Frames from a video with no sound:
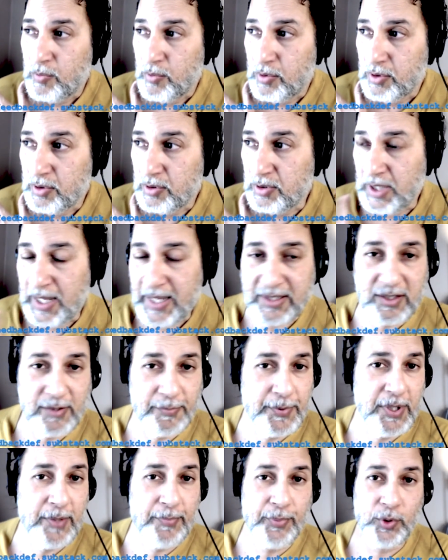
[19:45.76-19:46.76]
lots of
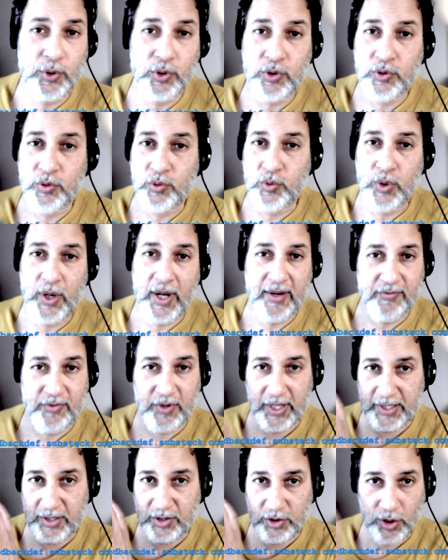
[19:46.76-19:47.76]
people who have
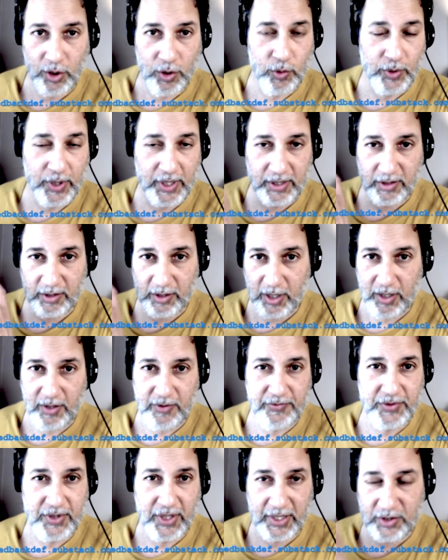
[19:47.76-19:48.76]
like known and
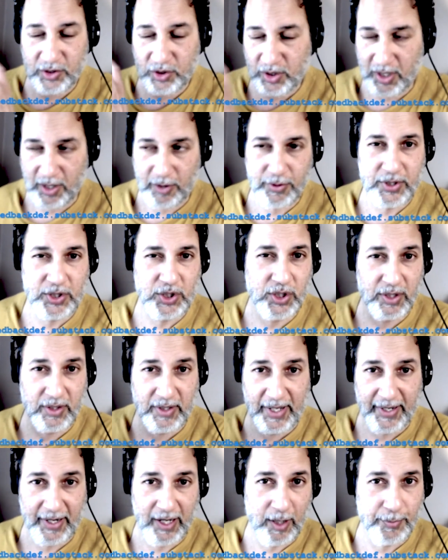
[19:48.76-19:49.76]
loved and cherished
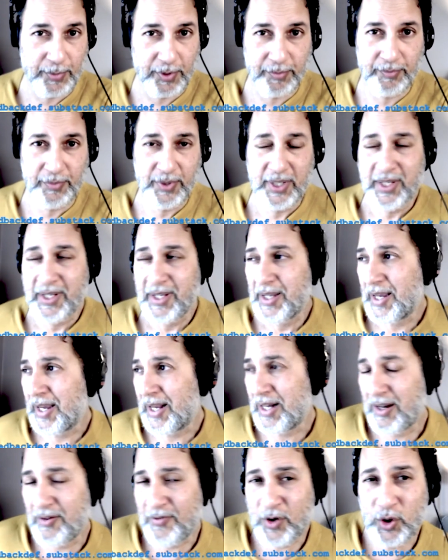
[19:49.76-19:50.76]
that album
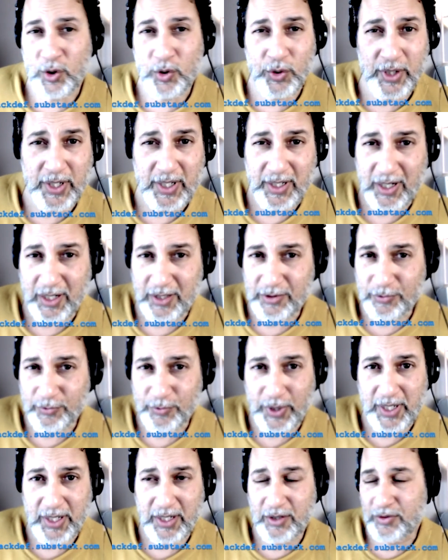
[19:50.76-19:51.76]
and have heard it on the
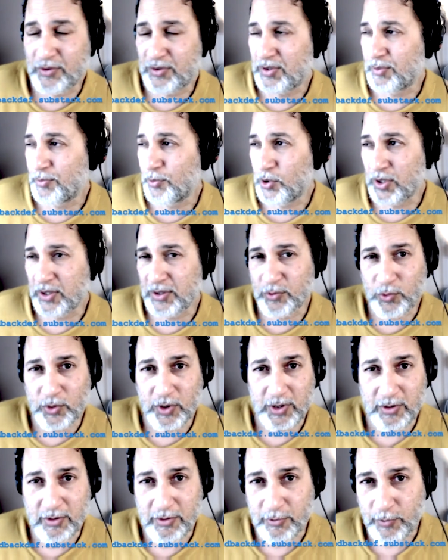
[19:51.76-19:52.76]
radio, Smoke on the
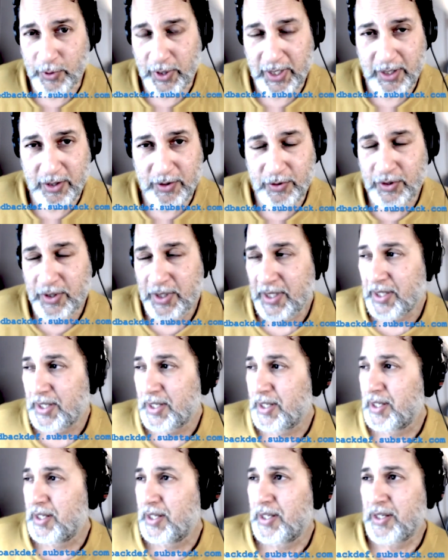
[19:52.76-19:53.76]
Water on the radio,
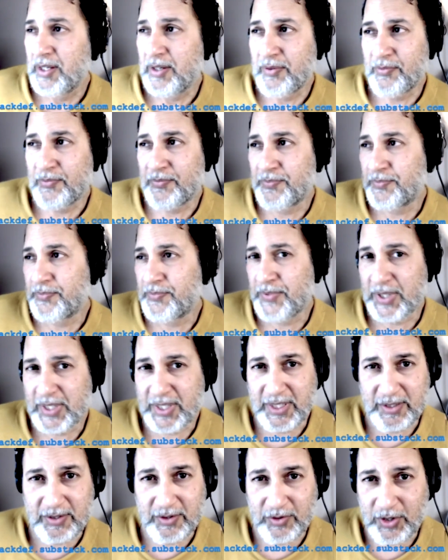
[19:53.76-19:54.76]

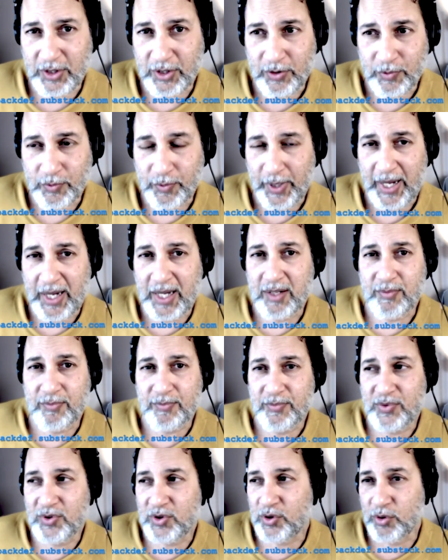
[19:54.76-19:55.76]
fucking,
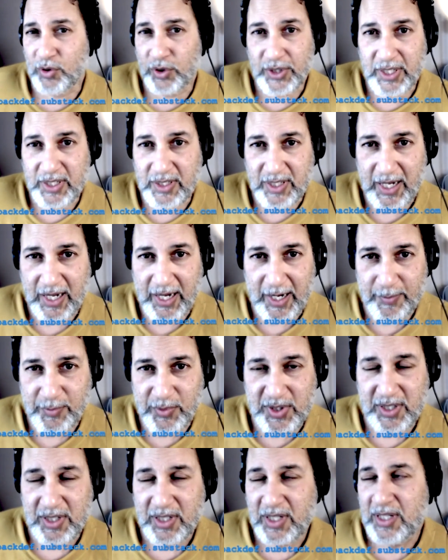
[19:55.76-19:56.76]
8 trillion times.